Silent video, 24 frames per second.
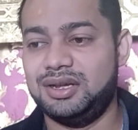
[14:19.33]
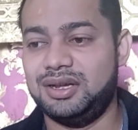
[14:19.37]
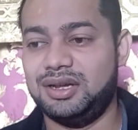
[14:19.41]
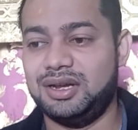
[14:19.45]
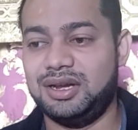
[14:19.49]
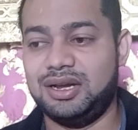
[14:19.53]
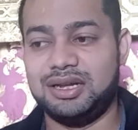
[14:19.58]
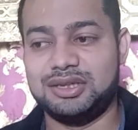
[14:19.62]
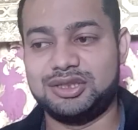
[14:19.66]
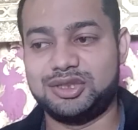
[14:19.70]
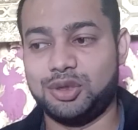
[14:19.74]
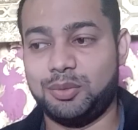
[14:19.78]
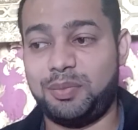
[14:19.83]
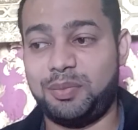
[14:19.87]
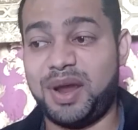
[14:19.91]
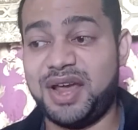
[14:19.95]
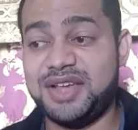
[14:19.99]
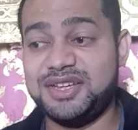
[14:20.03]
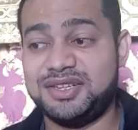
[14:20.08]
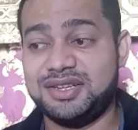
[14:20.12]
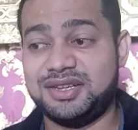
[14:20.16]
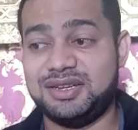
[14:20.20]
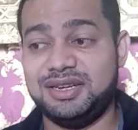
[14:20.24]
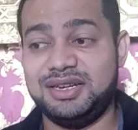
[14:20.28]
so
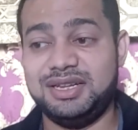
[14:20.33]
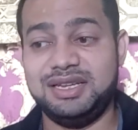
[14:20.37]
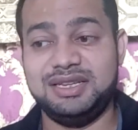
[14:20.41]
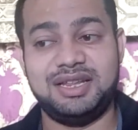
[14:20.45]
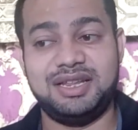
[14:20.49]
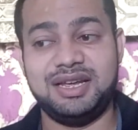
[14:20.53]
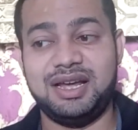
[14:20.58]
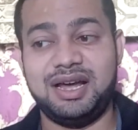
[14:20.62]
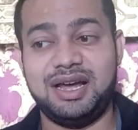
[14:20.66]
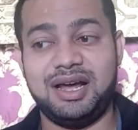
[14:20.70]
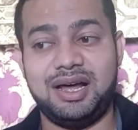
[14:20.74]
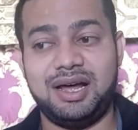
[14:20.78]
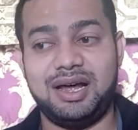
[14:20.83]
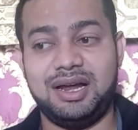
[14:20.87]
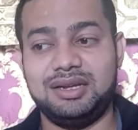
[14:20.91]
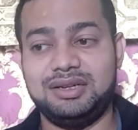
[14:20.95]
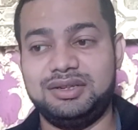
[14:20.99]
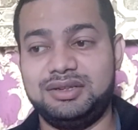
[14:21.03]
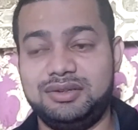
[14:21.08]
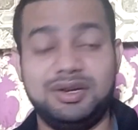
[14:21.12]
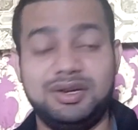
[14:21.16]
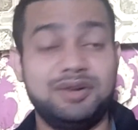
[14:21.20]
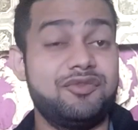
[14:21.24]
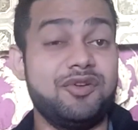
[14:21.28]
basically, there are
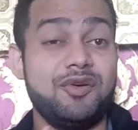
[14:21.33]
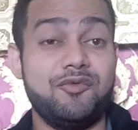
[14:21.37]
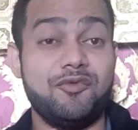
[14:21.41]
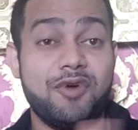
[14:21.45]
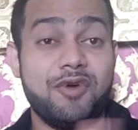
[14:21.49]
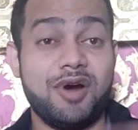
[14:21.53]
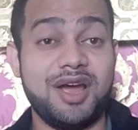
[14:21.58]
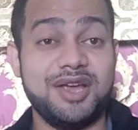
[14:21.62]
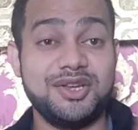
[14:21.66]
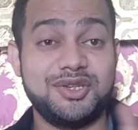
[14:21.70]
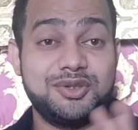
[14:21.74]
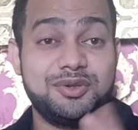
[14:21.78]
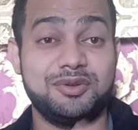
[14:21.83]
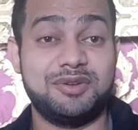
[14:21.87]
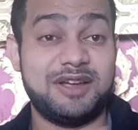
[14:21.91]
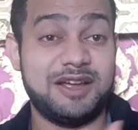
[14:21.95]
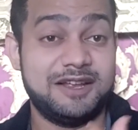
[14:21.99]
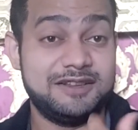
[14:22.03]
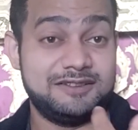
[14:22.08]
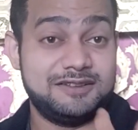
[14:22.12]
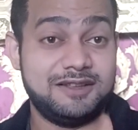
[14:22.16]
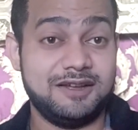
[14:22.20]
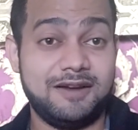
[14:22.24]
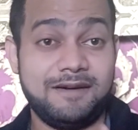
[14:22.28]
different ways to
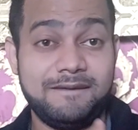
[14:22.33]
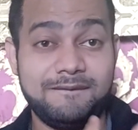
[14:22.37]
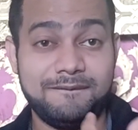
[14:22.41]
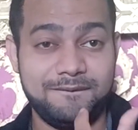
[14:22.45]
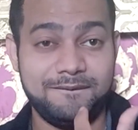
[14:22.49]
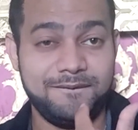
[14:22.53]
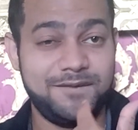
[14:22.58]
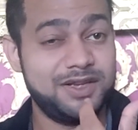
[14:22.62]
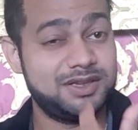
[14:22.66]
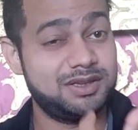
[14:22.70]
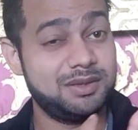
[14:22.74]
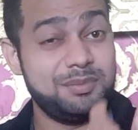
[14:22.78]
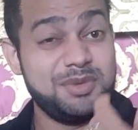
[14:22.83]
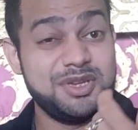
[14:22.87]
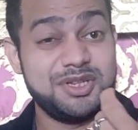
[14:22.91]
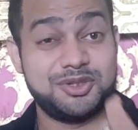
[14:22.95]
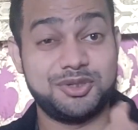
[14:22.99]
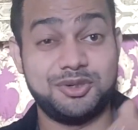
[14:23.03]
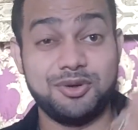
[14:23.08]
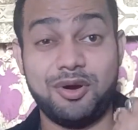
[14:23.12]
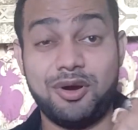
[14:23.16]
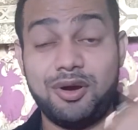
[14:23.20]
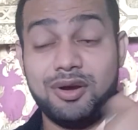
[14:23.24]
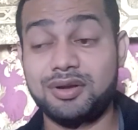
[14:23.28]
get the Vietnamese
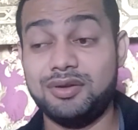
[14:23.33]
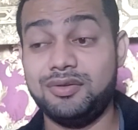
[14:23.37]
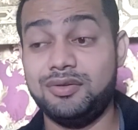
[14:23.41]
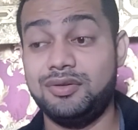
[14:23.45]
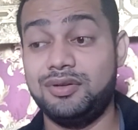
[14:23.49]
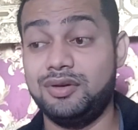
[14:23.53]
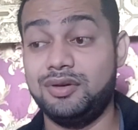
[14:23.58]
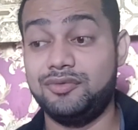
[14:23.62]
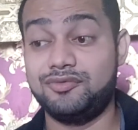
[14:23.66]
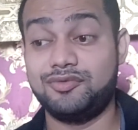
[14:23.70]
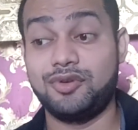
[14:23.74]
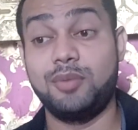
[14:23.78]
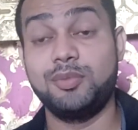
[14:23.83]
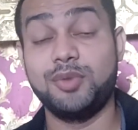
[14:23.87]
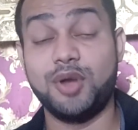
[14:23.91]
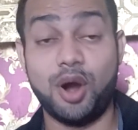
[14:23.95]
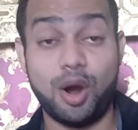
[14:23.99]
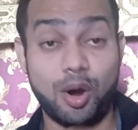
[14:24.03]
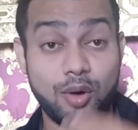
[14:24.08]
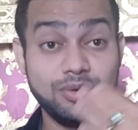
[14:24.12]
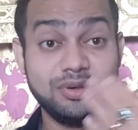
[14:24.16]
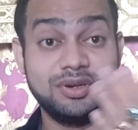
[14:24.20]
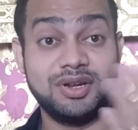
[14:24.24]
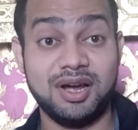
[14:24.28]
dong from your
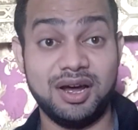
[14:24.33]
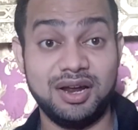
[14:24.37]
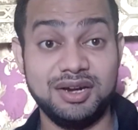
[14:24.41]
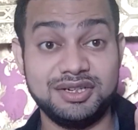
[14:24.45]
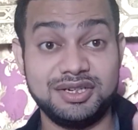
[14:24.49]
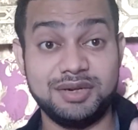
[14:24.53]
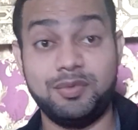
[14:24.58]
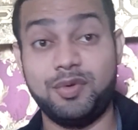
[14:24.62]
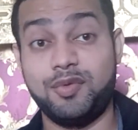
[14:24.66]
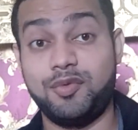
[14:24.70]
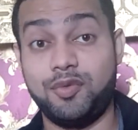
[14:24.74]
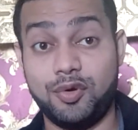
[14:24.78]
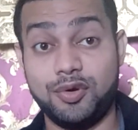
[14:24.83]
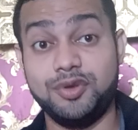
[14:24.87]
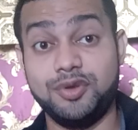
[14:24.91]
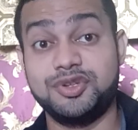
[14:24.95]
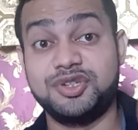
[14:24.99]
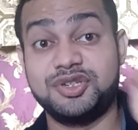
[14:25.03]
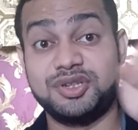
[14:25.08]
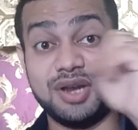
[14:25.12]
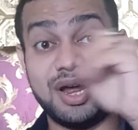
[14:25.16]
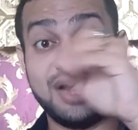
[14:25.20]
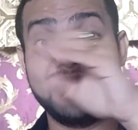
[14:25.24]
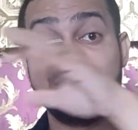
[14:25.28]
own country before you
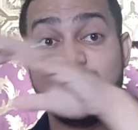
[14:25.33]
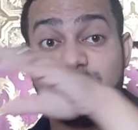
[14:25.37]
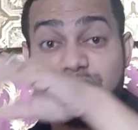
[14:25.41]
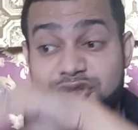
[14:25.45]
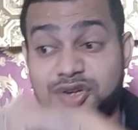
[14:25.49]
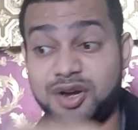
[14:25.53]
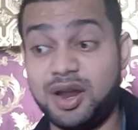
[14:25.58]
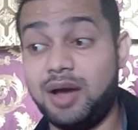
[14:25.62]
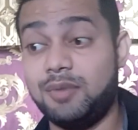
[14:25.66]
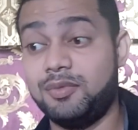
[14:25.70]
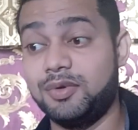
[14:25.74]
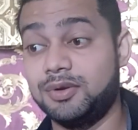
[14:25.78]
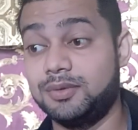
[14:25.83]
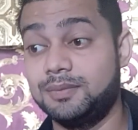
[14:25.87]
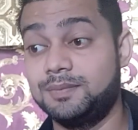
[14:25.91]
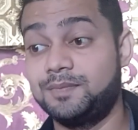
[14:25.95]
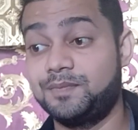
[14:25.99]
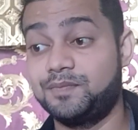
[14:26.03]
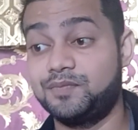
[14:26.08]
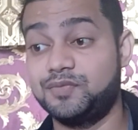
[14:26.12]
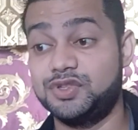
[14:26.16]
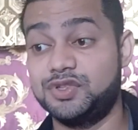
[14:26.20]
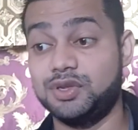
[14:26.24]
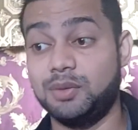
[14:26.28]
start to travel.
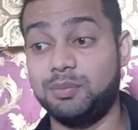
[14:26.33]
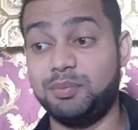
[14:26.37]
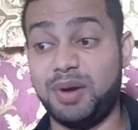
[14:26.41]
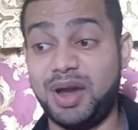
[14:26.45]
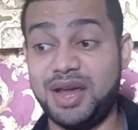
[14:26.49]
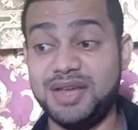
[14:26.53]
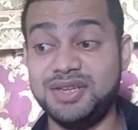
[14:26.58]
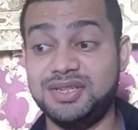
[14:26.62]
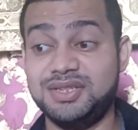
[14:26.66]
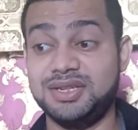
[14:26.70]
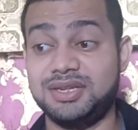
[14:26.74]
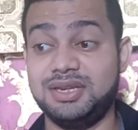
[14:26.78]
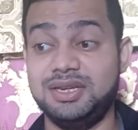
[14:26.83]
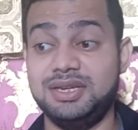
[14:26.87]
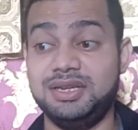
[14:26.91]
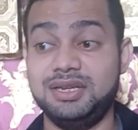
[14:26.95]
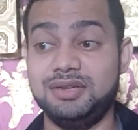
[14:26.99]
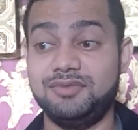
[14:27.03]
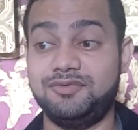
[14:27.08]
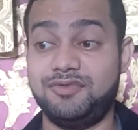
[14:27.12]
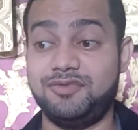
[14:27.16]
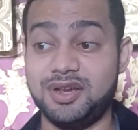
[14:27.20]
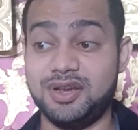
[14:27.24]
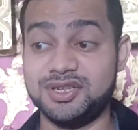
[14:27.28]
So
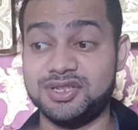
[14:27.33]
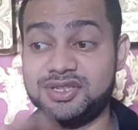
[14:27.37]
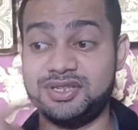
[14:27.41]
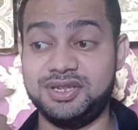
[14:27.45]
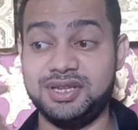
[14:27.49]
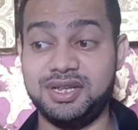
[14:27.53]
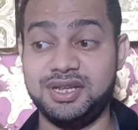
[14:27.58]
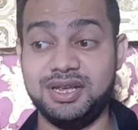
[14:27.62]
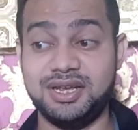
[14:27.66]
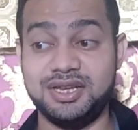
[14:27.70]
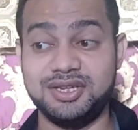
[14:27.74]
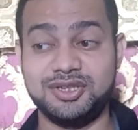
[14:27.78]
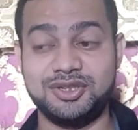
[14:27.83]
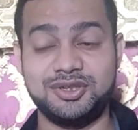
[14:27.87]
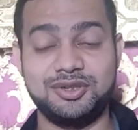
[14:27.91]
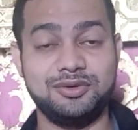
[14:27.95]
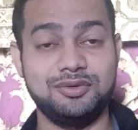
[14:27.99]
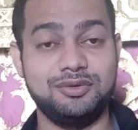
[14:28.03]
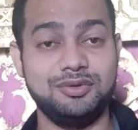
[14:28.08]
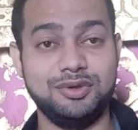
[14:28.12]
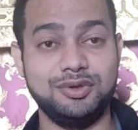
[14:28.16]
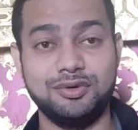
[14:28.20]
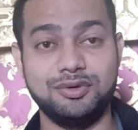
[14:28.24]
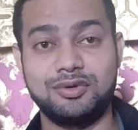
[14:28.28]
basically, first thing is
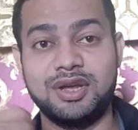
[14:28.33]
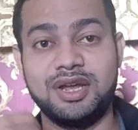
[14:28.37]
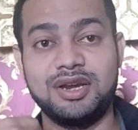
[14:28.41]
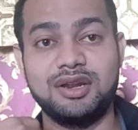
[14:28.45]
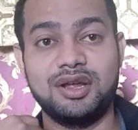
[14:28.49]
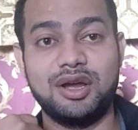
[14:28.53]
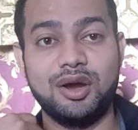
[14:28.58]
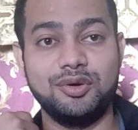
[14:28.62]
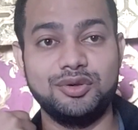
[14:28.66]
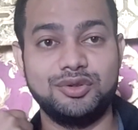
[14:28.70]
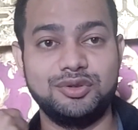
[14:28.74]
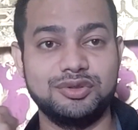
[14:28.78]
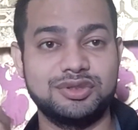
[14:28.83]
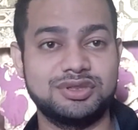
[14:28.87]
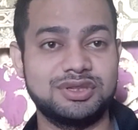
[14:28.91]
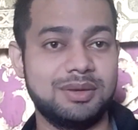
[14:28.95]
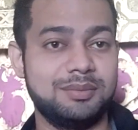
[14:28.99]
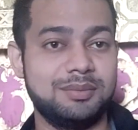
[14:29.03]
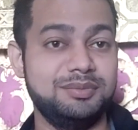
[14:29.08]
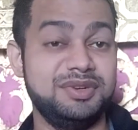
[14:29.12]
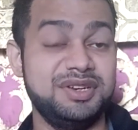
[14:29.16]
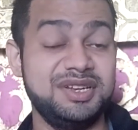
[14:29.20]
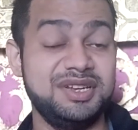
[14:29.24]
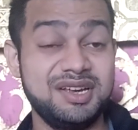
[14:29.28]
you can go to
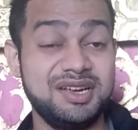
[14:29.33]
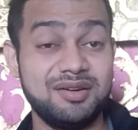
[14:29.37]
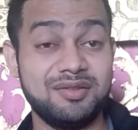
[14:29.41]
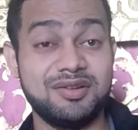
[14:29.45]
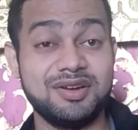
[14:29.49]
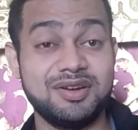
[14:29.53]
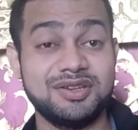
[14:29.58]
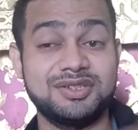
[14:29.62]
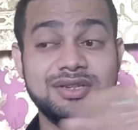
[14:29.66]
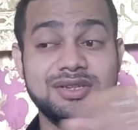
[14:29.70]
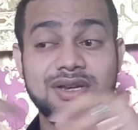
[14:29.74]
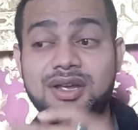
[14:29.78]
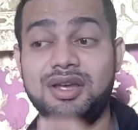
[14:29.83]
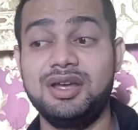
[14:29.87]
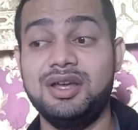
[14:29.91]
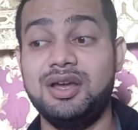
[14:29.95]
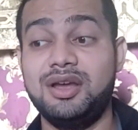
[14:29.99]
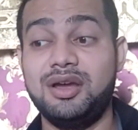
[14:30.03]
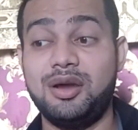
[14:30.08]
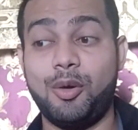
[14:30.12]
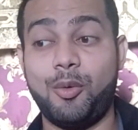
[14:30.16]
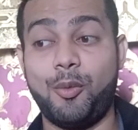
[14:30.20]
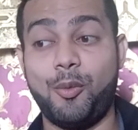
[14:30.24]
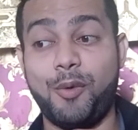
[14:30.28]
some nearest
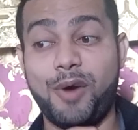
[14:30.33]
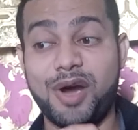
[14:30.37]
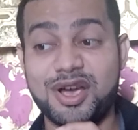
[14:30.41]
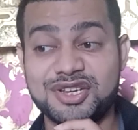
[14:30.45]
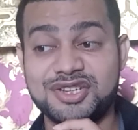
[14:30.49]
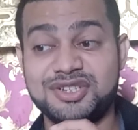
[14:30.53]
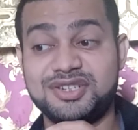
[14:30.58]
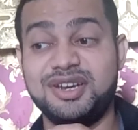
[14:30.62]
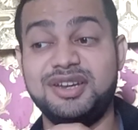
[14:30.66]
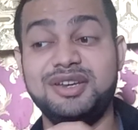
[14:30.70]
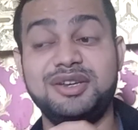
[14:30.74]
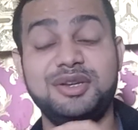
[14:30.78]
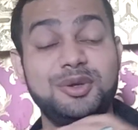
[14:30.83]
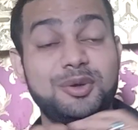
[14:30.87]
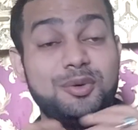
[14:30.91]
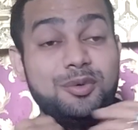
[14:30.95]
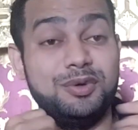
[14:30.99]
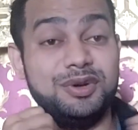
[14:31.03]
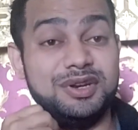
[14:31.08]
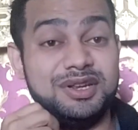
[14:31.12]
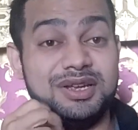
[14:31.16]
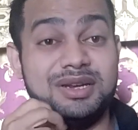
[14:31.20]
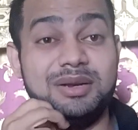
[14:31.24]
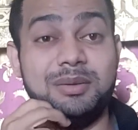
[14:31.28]
Western
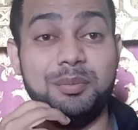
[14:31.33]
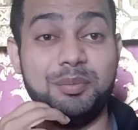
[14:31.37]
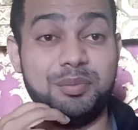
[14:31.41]
Union